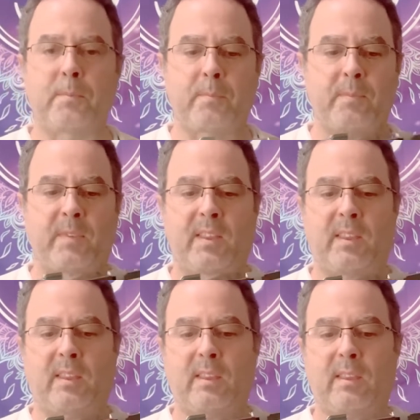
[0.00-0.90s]

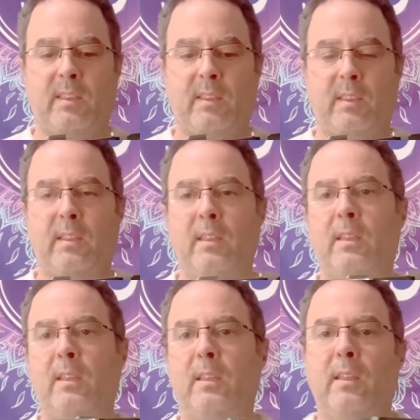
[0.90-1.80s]

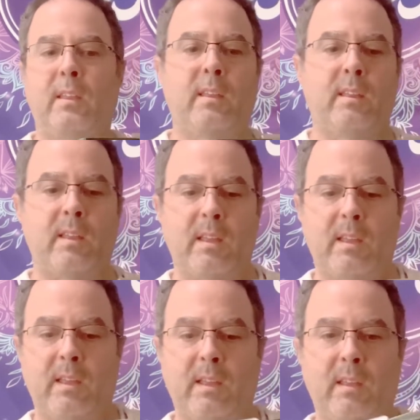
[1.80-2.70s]

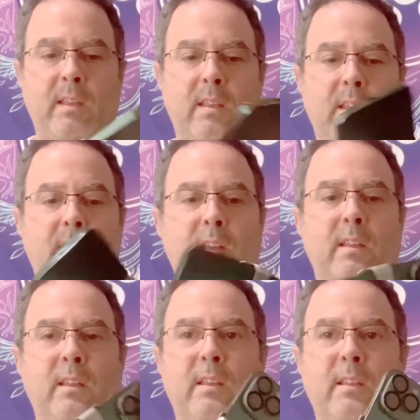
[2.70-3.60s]

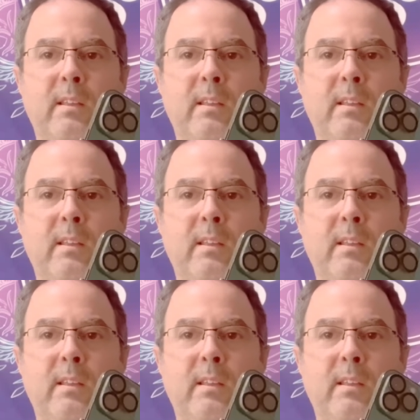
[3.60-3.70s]
Nobody speaks.